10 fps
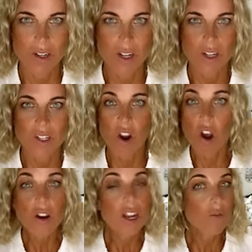So your
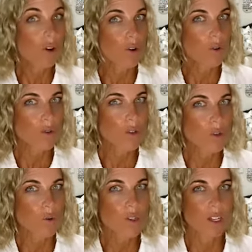only real
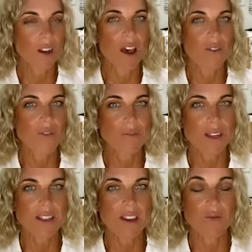source in life to
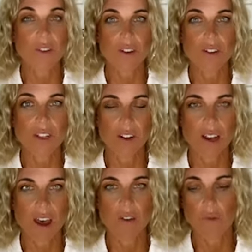be there for those that you
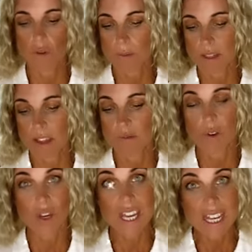love or to be there for
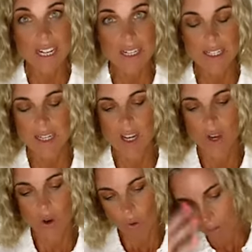your kids
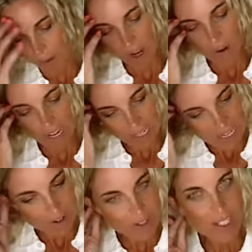or to be a great
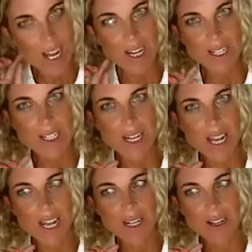leader is to
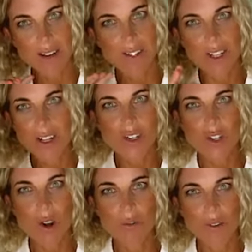understand that you need to
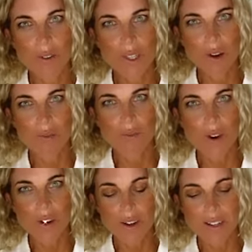show up for yourself
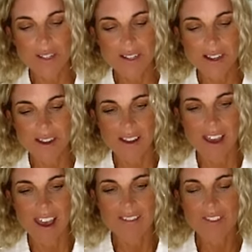first
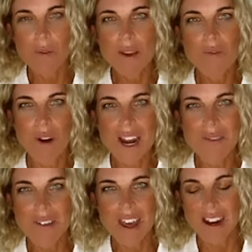and don't be afraid
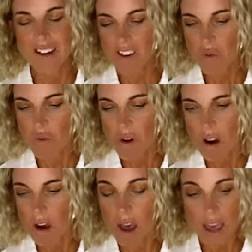of that and go, whoa,
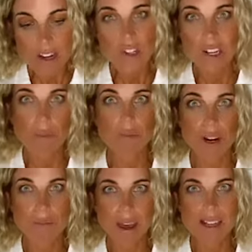I'm actually
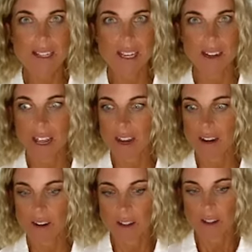pretty amazing.
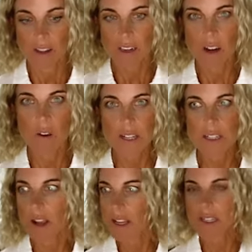And, you know, it's
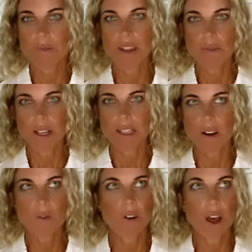nice to meet
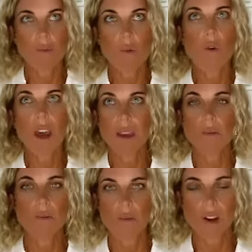myself and I'm more
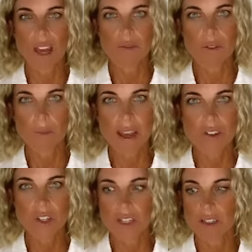capable than I ever
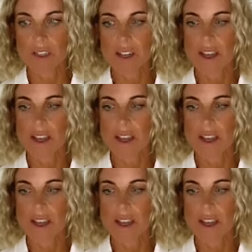imagined.